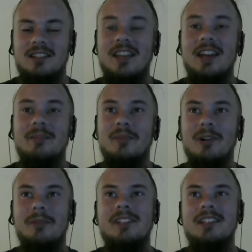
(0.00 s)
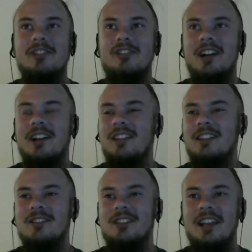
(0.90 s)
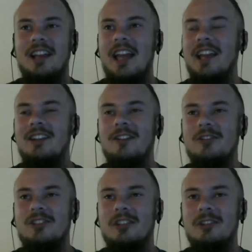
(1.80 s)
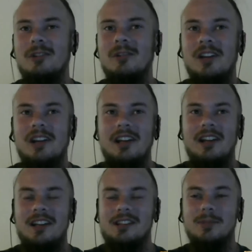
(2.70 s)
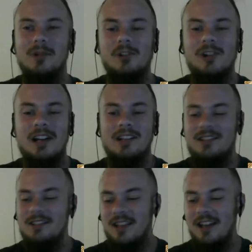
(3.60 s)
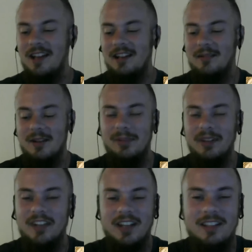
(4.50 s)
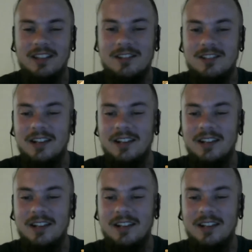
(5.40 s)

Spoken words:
Yeah, the Morrowind soundtrack, I think there's like 8 or so Explore tracks, and Oblivion, I think there's